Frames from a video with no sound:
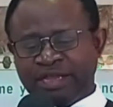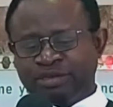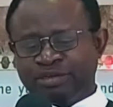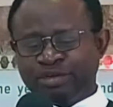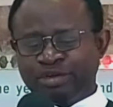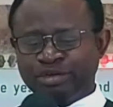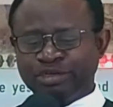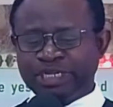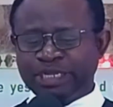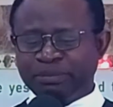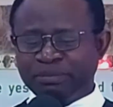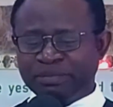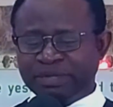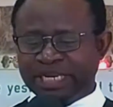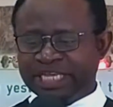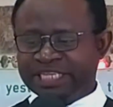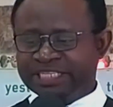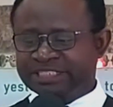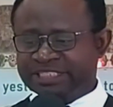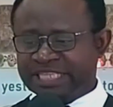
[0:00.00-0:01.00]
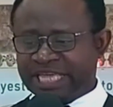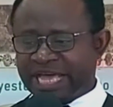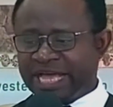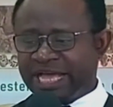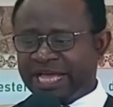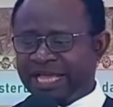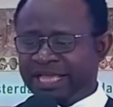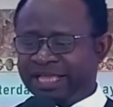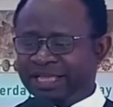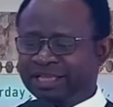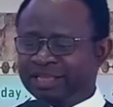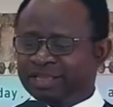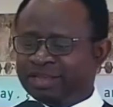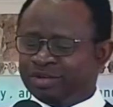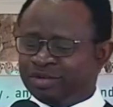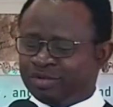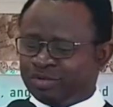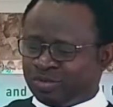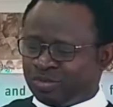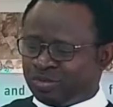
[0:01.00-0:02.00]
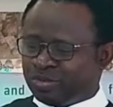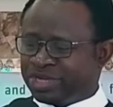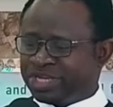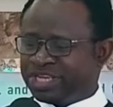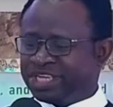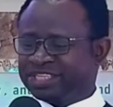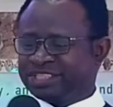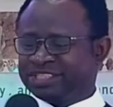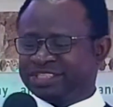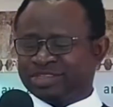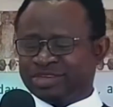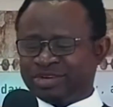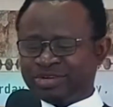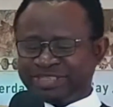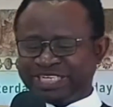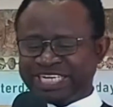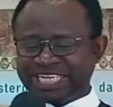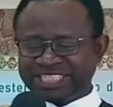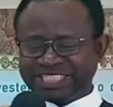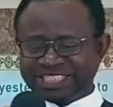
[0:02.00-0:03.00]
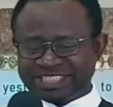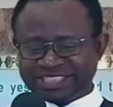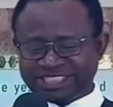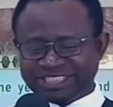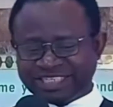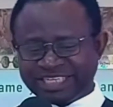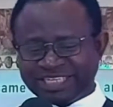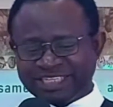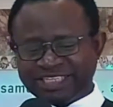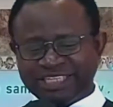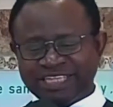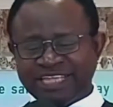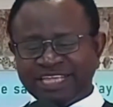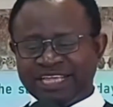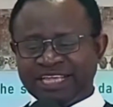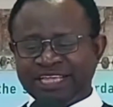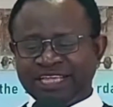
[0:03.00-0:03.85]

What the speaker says: and God blessed her with other children.